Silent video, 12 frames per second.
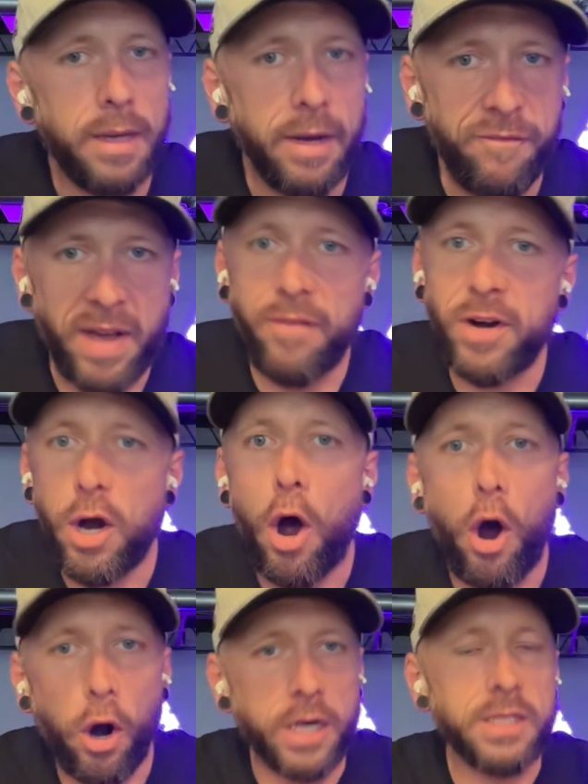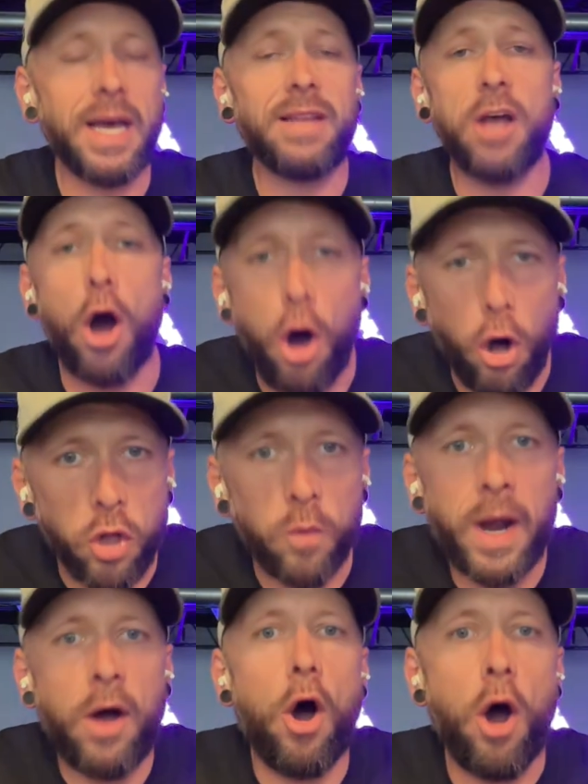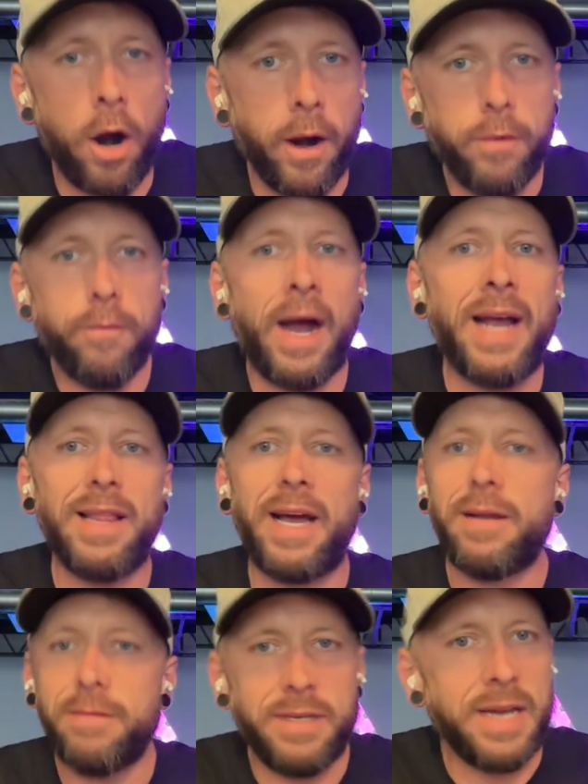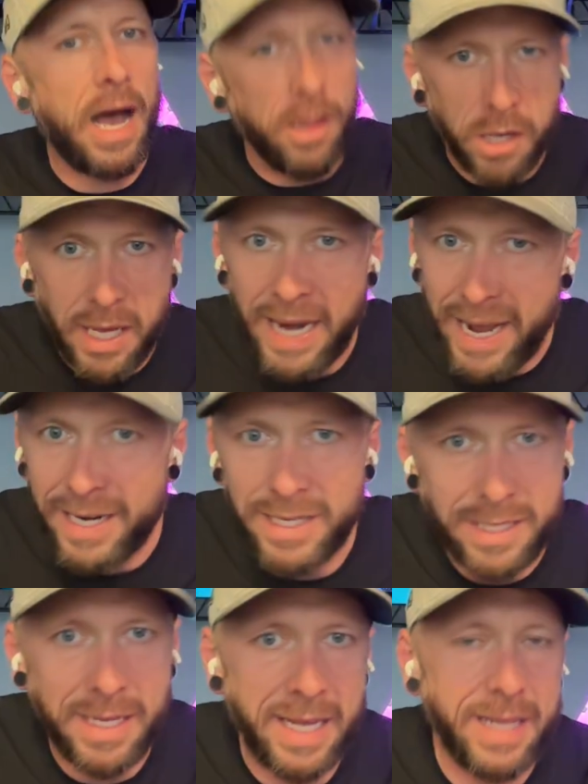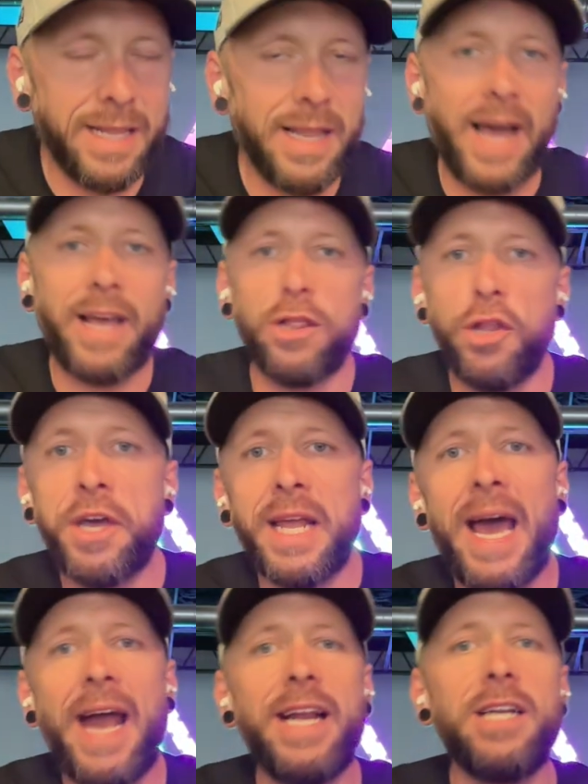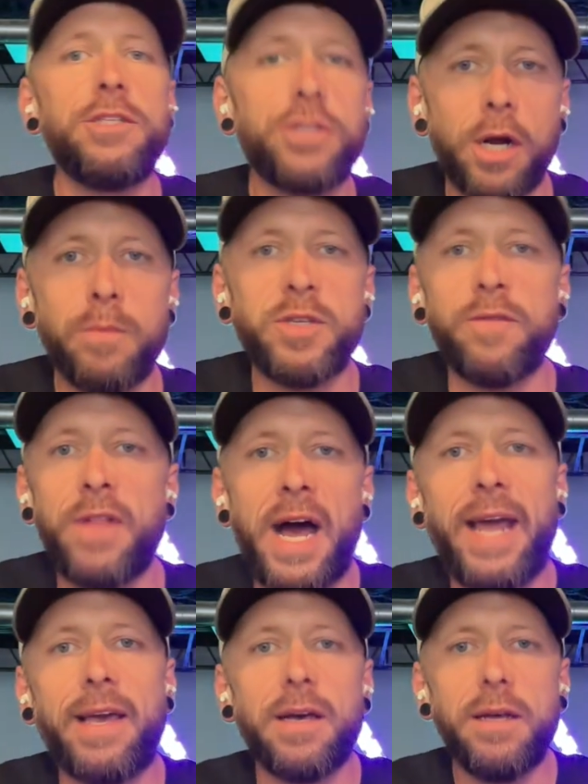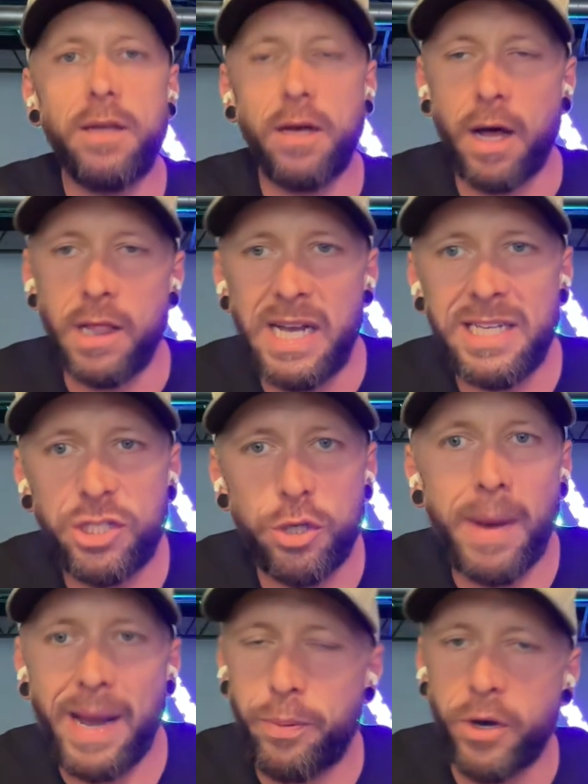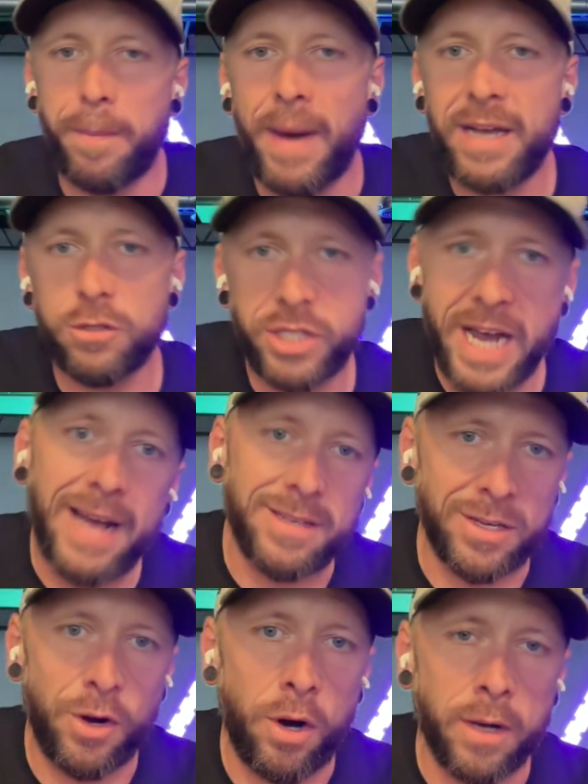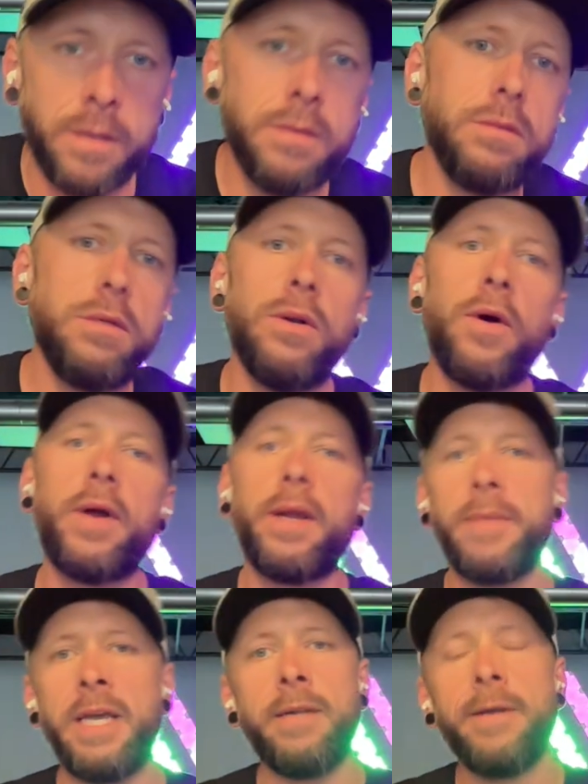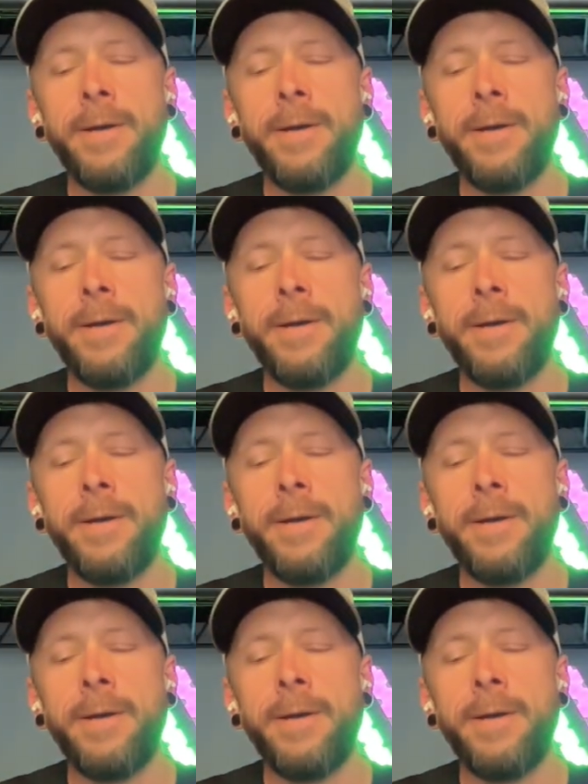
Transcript: Favorite artist, like the all-around art, right? Like not looking at it, like looking at it in terms of like a list you might put Michael Jackson on. You know what I mean?